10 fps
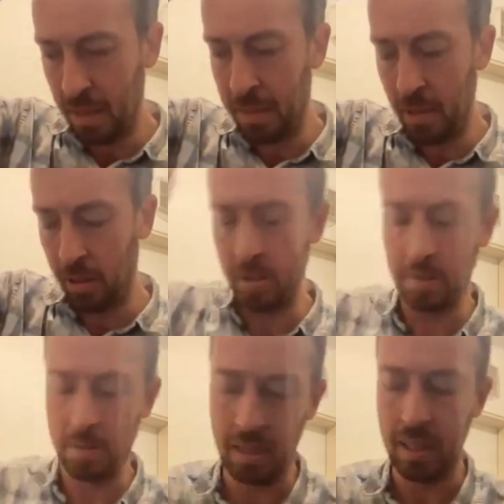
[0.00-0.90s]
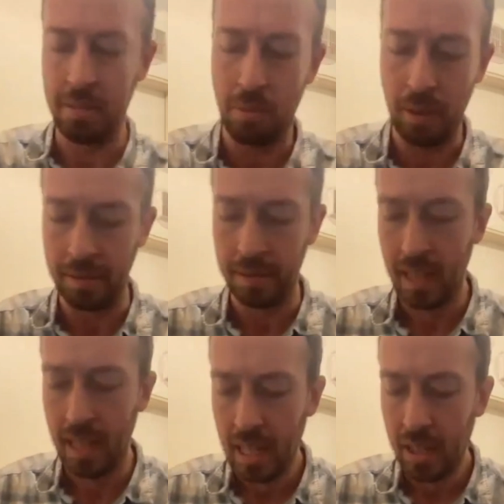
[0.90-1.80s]
may be largely beside the point.
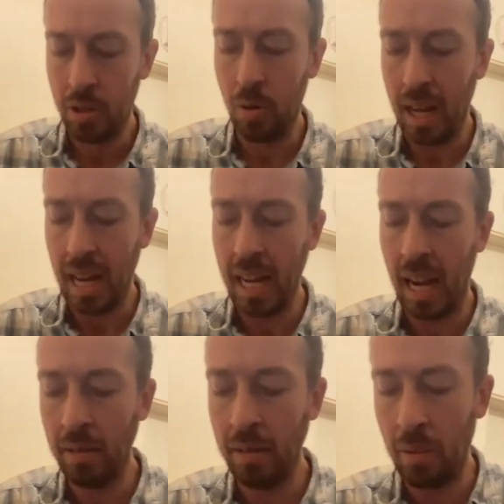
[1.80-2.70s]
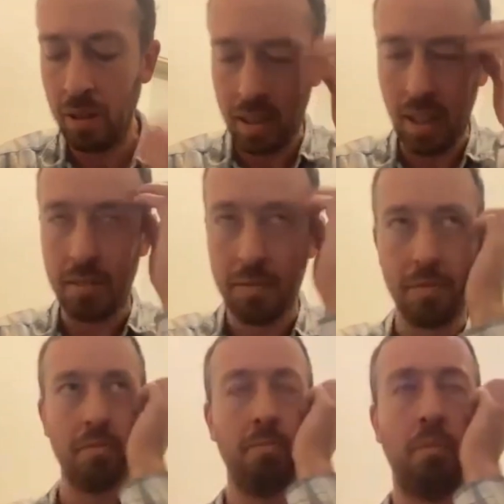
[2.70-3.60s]
So I want to kind of
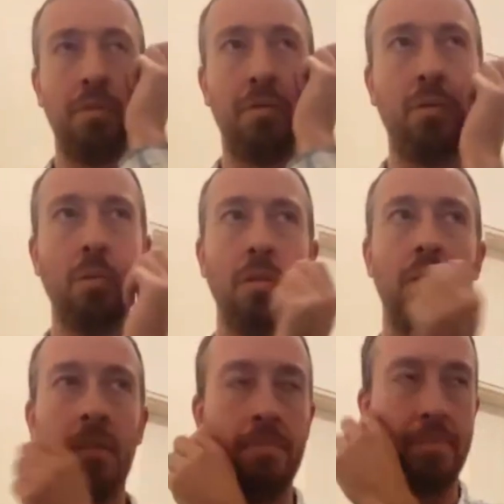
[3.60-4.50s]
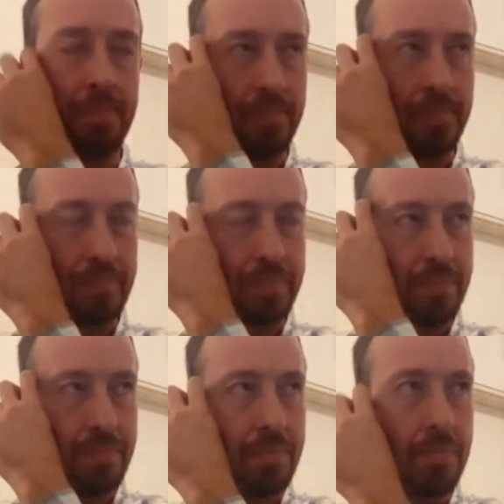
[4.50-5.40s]
put forward an
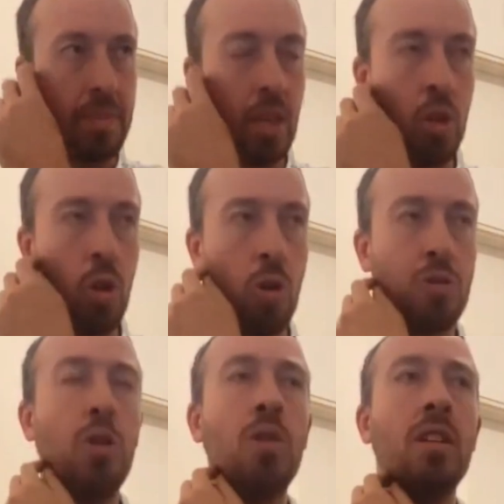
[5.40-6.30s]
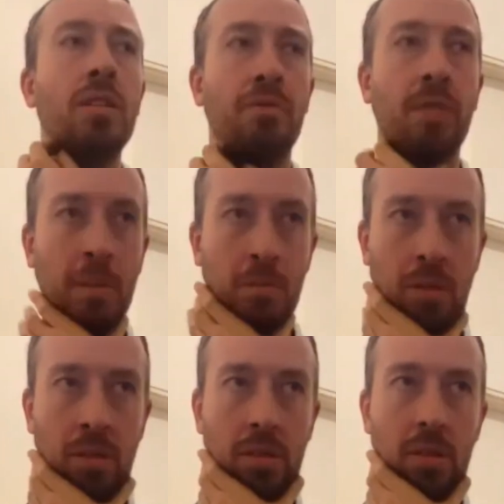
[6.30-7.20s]
alternative
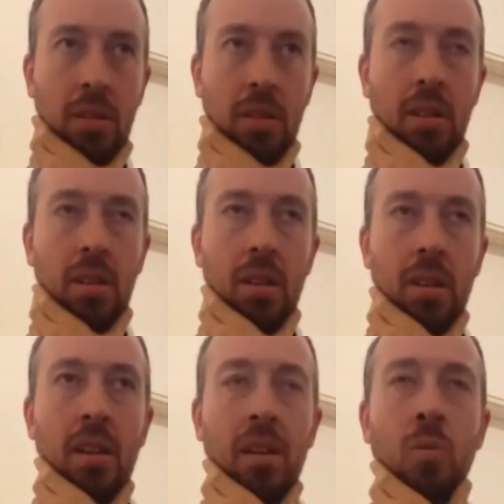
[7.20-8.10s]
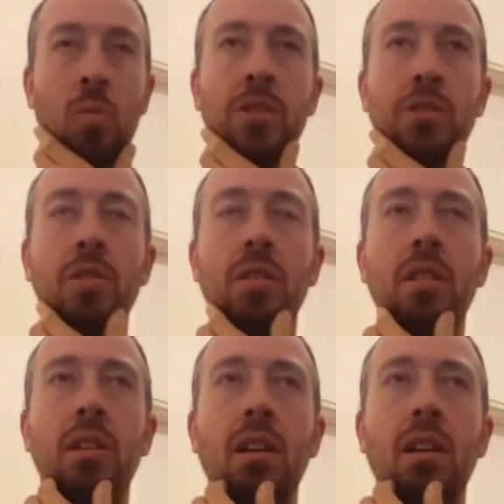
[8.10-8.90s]
framework, which,